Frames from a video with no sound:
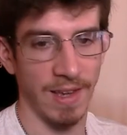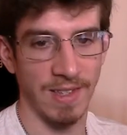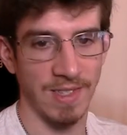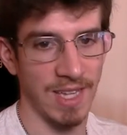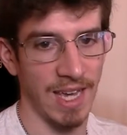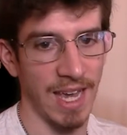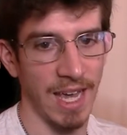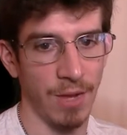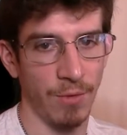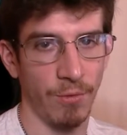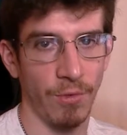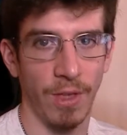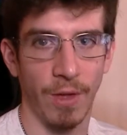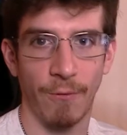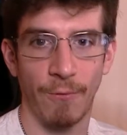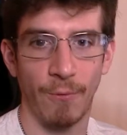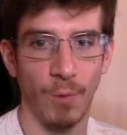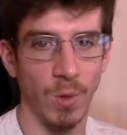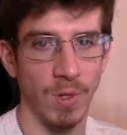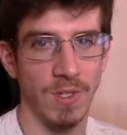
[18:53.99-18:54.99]
10 for like
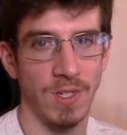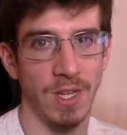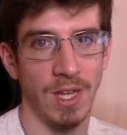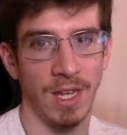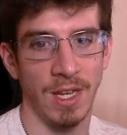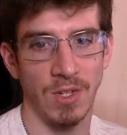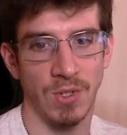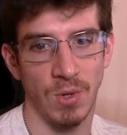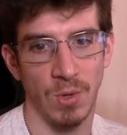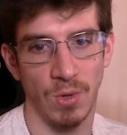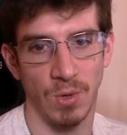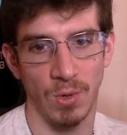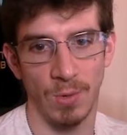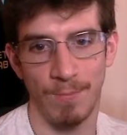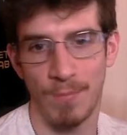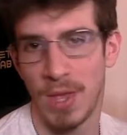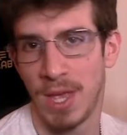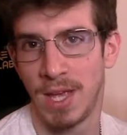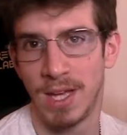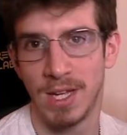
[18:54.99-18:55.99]
14 total
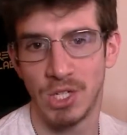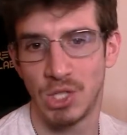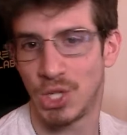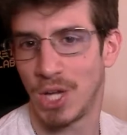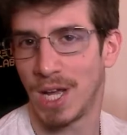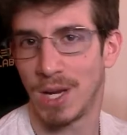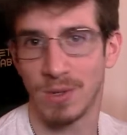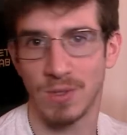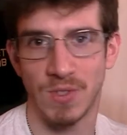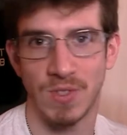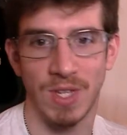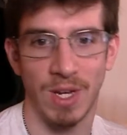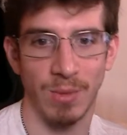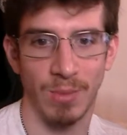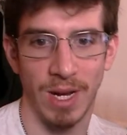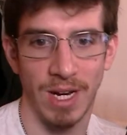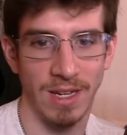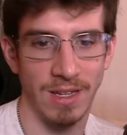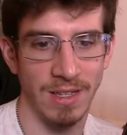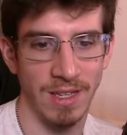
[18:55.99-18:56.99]
channels
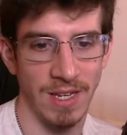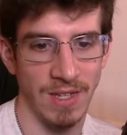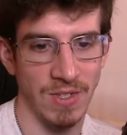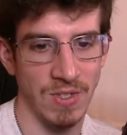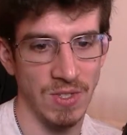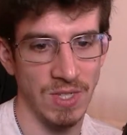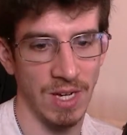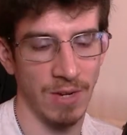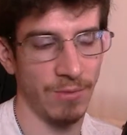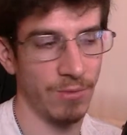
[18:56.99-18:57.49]
theoretically and stuff,